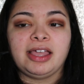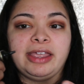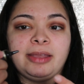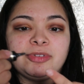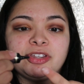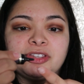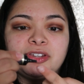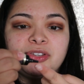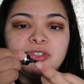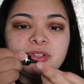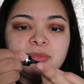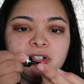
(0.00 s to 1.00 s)
I am just
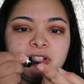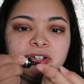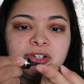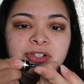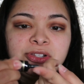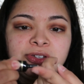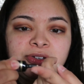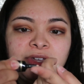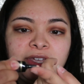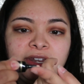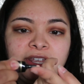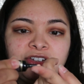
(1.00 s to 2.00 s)
gonna use some glitter
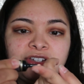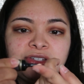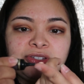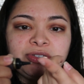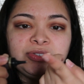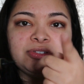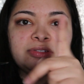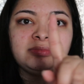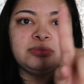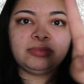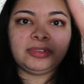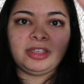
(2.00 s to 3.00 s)
glue, and I just used
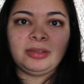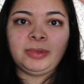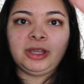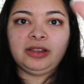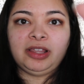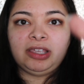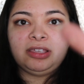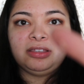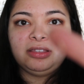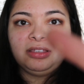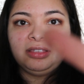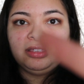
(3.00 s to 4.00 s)
about like,
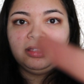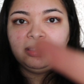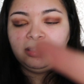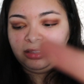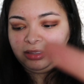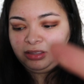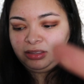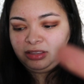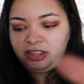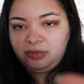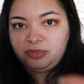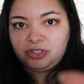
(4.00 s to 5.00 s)

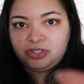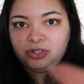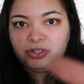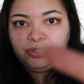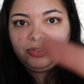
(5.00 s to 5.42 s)
let me show